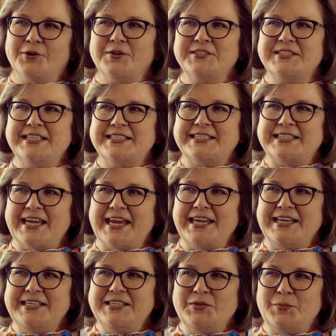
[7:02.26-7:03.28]
across the
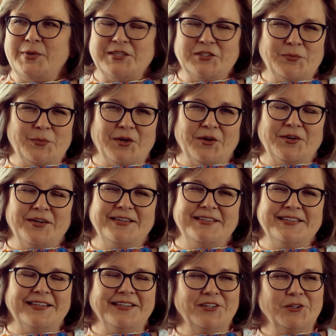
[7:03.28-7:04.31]
state, Pittsburgh,
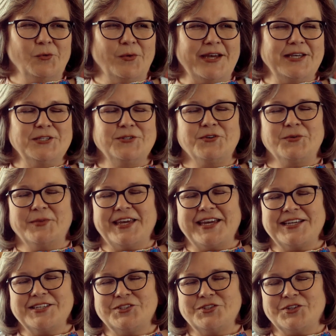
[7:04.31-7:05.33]
a little ways from
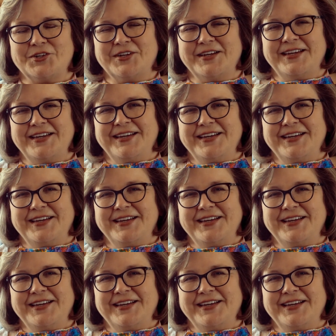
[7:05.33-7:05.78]
Lancaster,